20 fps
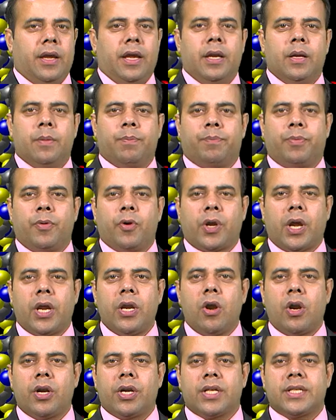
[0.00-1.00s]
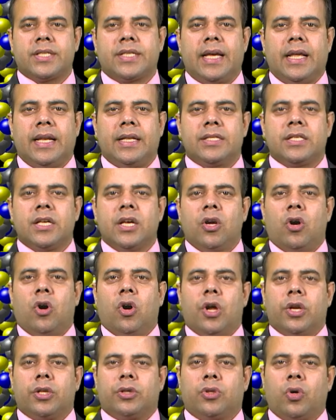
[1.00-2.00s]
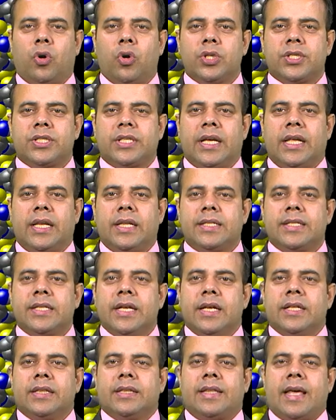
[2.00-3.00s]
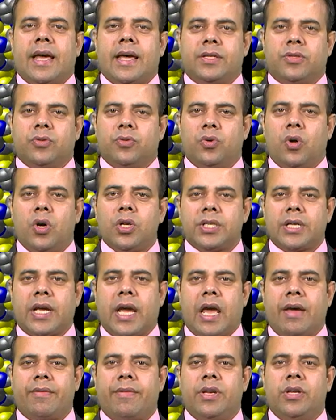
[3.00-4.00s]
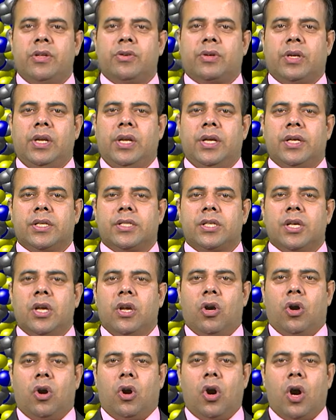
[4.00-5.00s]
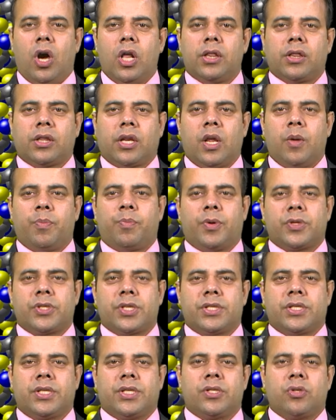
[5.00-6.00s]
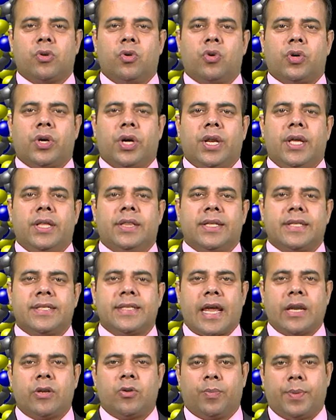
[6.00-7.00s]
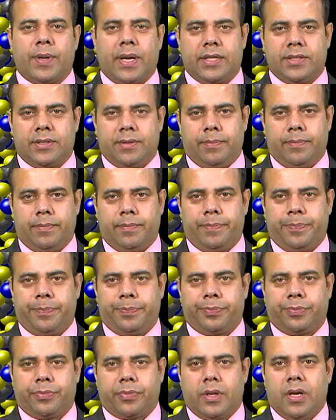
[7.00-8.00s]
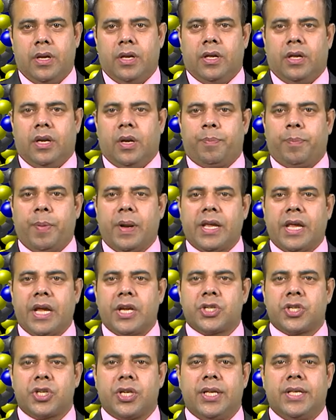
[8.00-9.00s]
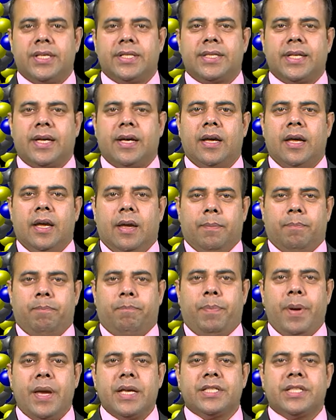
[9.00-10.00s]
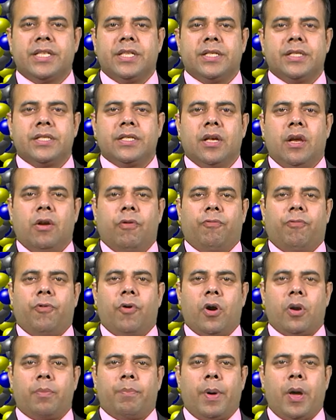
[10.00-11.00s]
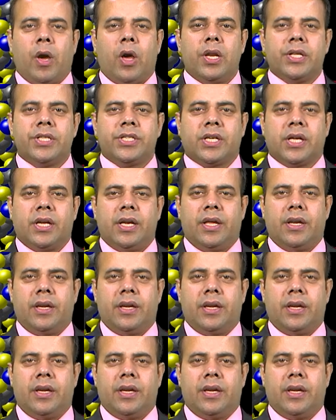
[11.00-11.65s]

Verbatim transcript: In prokaryotic cells or those cells that do not have a nucleus, all three processes occur in the cytoplasm. Replication is the basis for biological